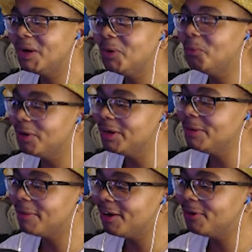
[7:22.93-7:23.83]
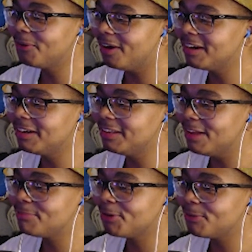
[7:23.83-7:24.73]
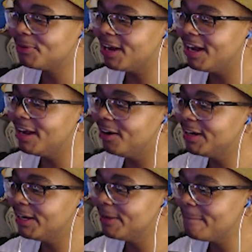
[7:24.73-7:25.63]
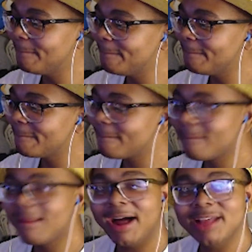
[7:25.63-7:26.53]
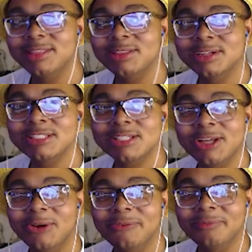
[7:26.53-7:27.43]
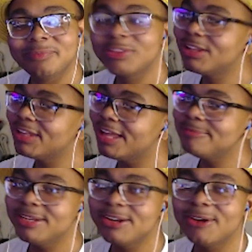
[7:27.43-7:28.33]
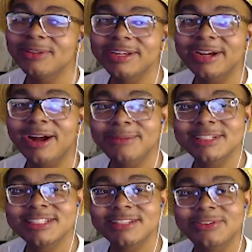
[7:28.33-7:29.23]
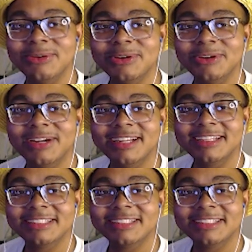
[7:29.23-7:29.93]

Would Maharaga let Purple Guy hug him? I think so. Let me know in the comments if you agree.